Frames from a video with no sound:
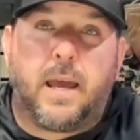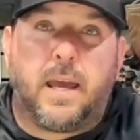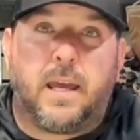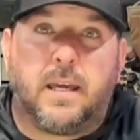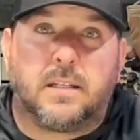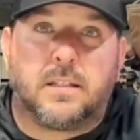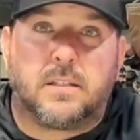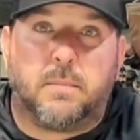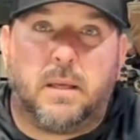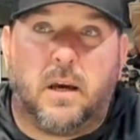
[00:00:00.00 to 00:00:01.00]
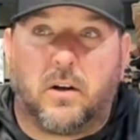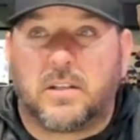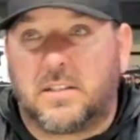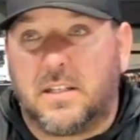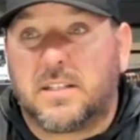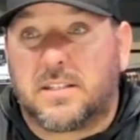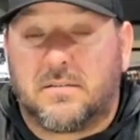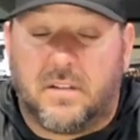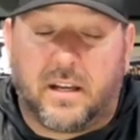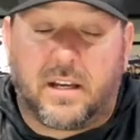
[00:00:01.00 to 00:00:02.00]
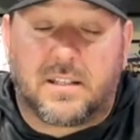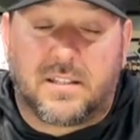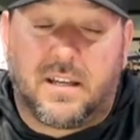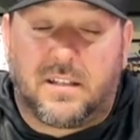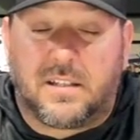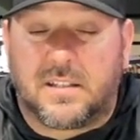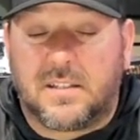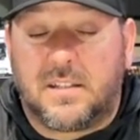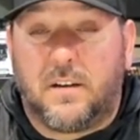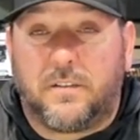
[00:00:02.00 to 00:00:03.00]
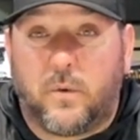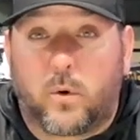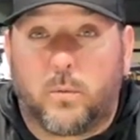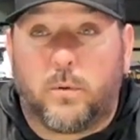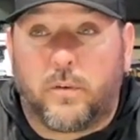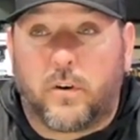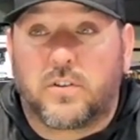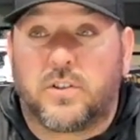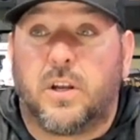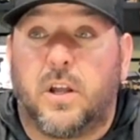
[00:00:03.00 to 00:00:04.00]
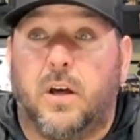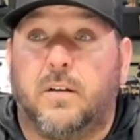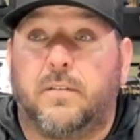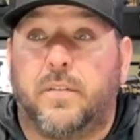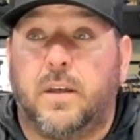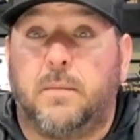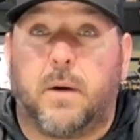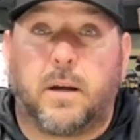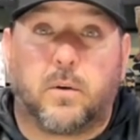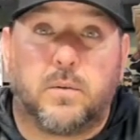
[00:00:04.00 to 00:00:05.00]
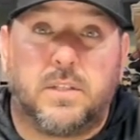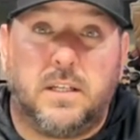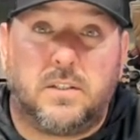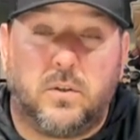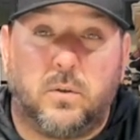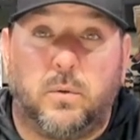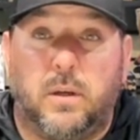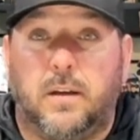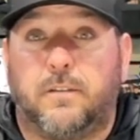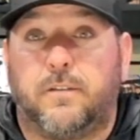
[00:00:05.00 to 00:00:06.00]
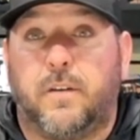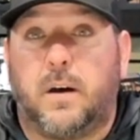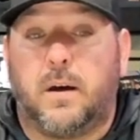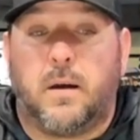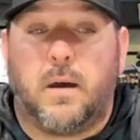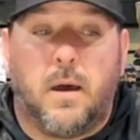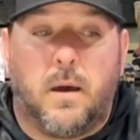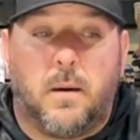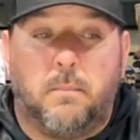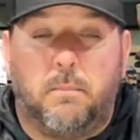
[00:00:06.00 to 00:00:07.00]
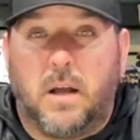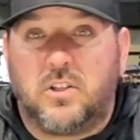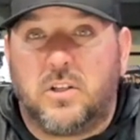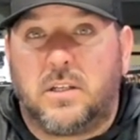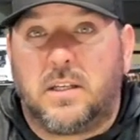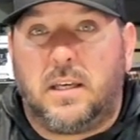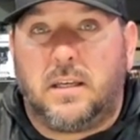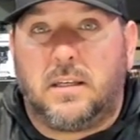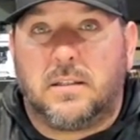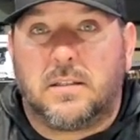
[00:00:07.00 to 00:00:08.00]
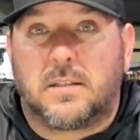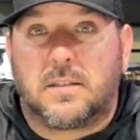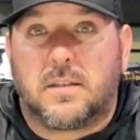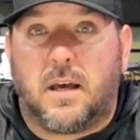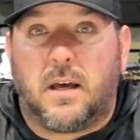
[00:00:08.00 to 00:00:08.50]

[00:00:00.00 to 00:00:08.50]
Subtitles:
And to be honest, this, like I said, this is the affordable version of the Micro T2 if budget is